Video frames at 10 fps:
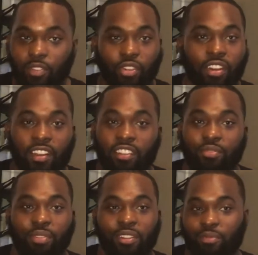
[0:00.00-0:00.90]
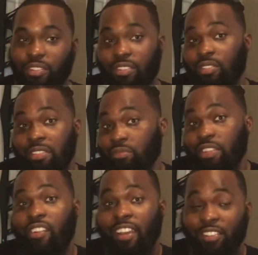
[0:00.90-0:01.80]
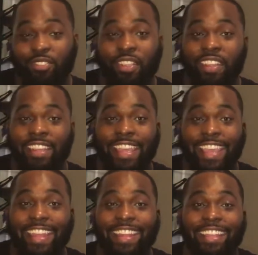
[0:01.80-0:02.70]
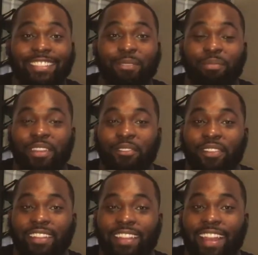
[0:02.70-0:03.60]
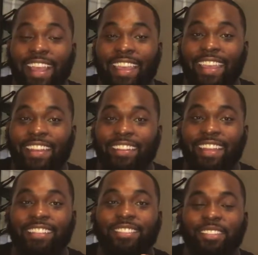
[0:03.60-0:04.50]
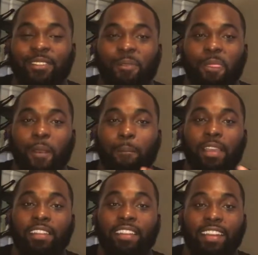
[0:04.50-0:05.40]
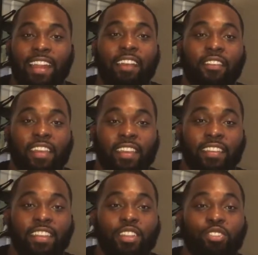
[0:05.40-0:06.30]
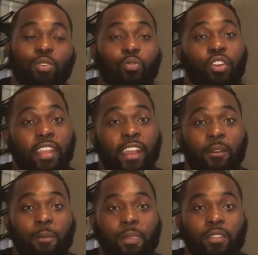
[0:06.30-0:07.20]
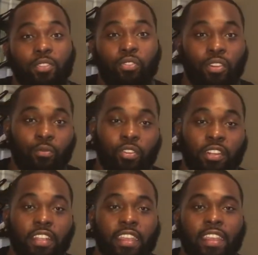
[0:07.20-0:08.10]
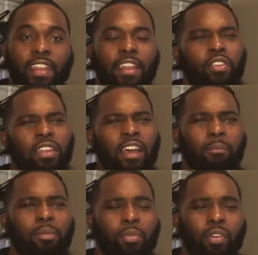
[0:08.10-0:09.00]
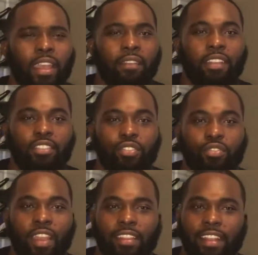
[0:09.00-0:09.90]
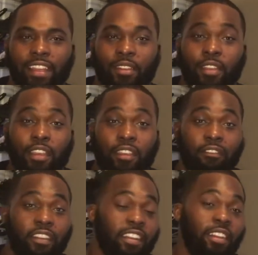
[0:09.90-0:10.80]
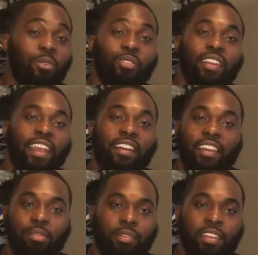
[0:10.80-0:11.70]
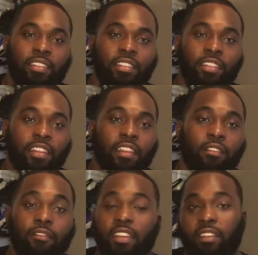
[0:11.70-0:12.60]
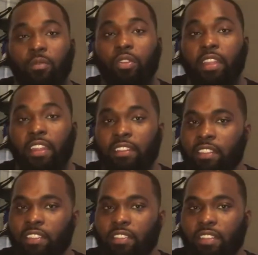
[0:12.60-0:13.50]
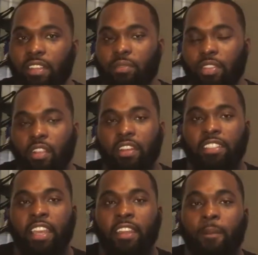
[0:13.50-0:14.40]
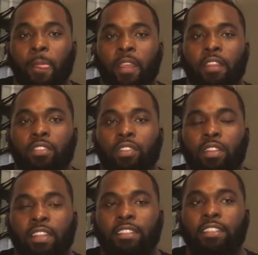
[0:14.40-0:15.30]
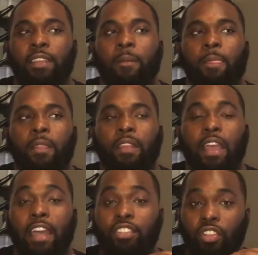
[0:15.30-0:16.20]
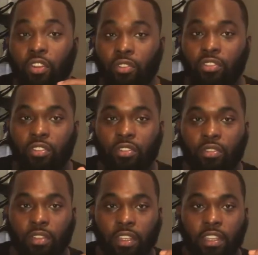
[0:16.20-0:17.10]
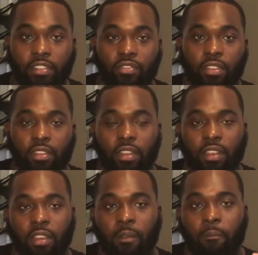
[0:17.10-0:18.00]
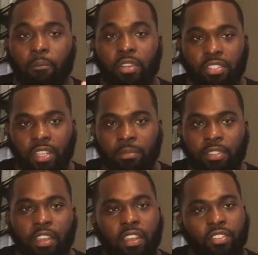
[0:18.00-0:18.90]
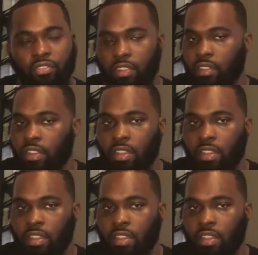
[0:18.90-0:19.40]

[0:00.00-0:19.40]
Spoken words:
during our lunch break we go out and train, and that's the benefit that I had, and that's the ability that I've had to work out during the work day. And I know a lot of people don't have that, so you either gotta fit in a workout at the beginning of your day or fit in a workout at the end of your day when you're already tired. So like I said, I chose to do the 100 push-ups, 100